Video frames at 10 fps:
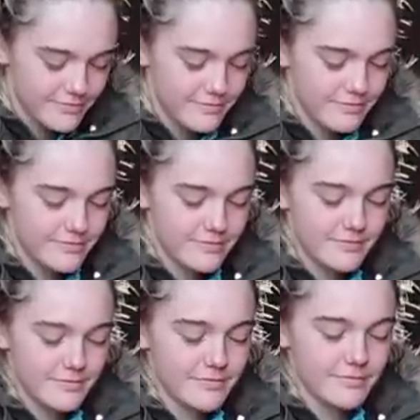
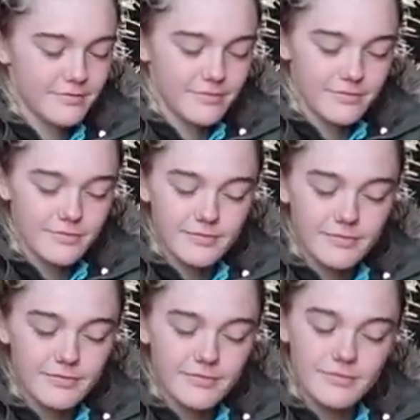
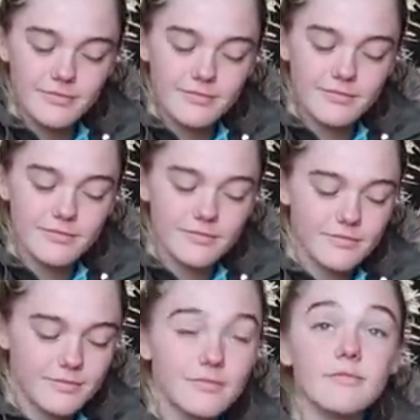
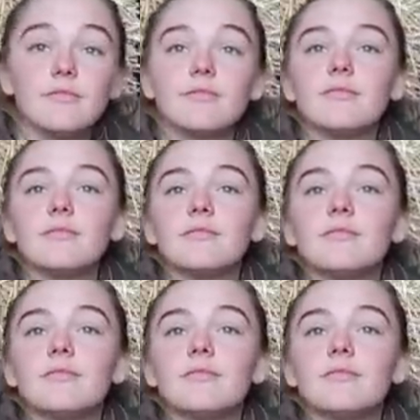The person shown says nothing.